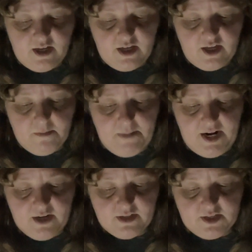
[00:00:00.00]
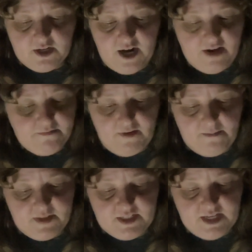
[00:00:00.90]
Your parents are not
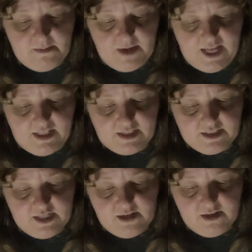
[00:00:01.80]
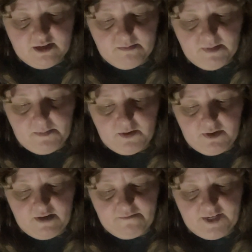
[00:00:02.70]
from the same galaxy, but both
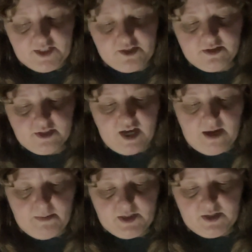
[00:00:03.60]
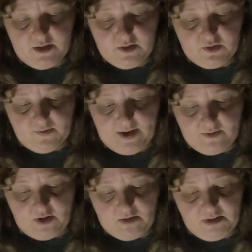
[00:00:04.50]
have features common to those
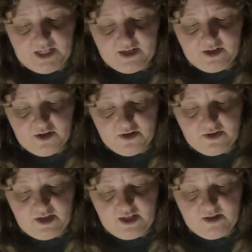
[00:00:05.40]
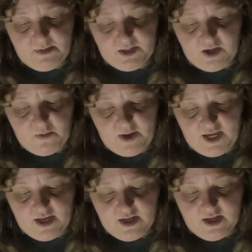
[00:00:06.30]
found on planet Earth in the Milky
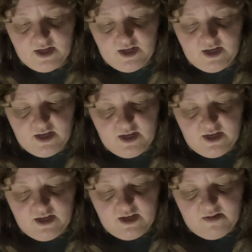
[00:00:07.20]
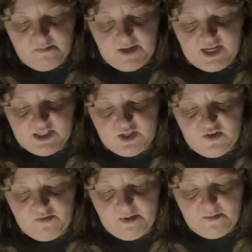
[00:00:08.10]
Way. Because you
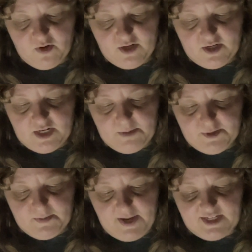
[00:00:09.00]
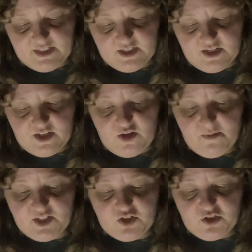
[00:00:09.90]
have been born in deep space, you
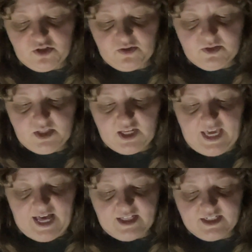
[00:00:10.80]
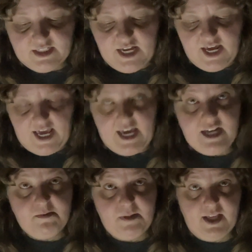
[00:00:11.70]
must choose the galaxy
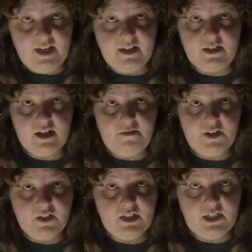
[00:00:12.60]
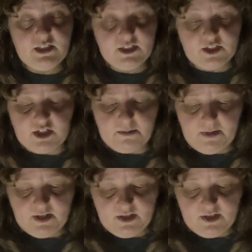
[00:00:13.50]
and planet of your citizenship.